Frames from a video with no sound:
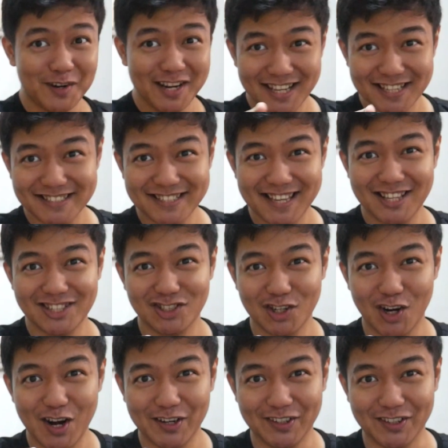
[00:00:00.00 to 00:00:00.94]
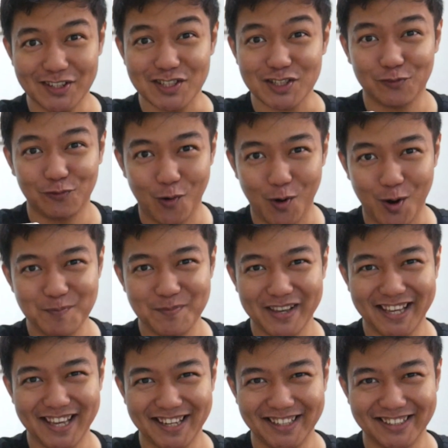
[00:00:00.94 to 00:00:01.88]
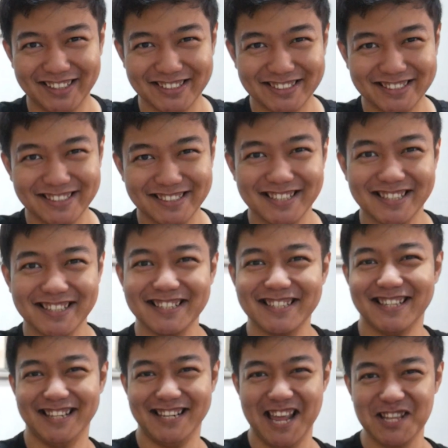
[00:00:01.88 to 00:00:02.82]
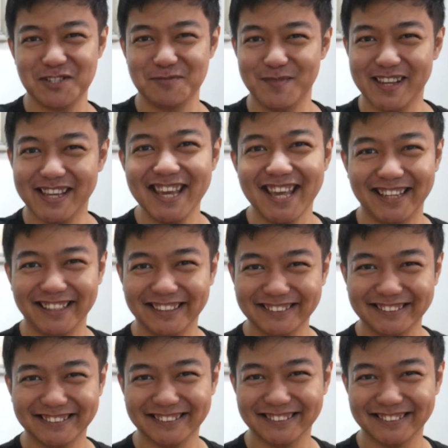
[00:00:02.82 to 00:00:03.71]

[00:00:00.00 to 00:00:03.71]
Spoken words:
real estate jargons for beginners. Let's begin.